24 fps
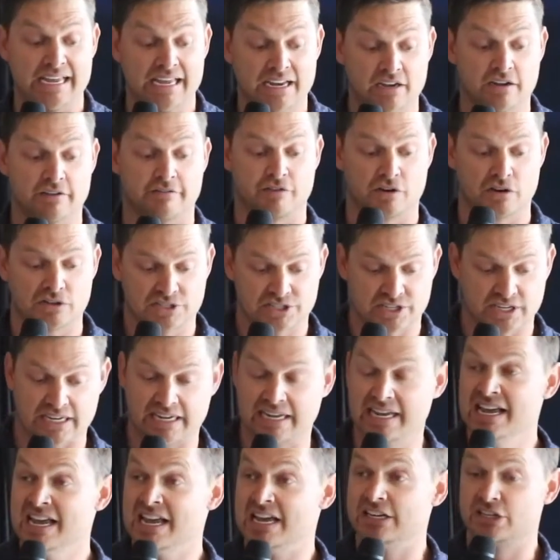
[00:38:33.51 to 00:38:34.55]
in
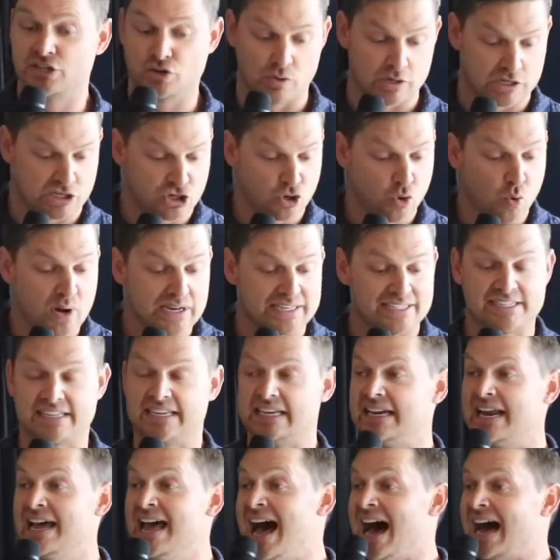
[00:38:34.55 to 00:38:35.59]
diversity into a
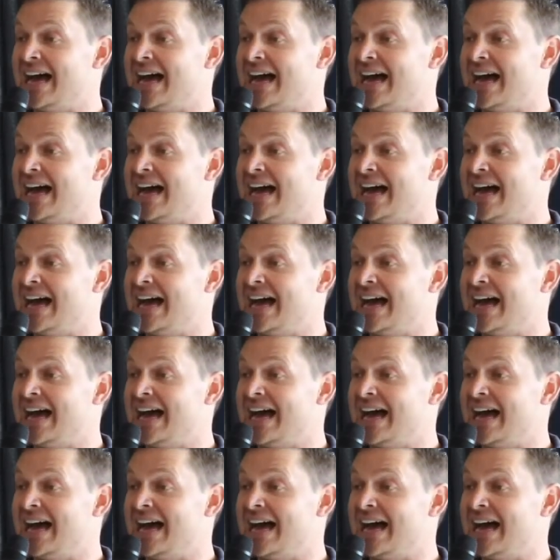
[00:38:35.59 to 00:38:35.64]
twisted